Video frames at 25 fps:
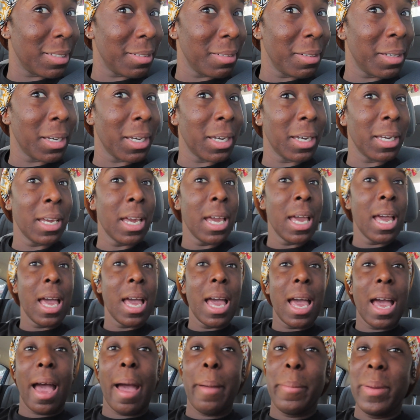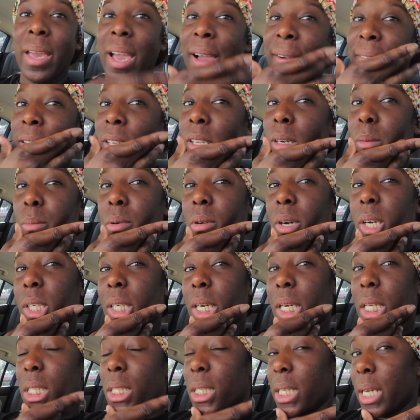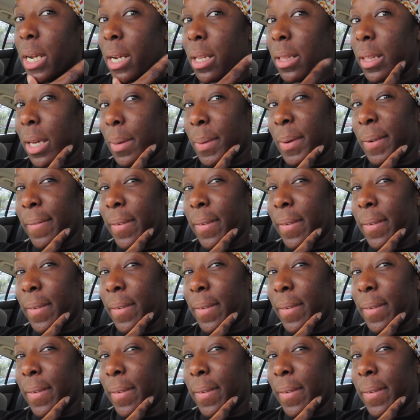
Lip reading: Okay, I be having little breakouts here and there,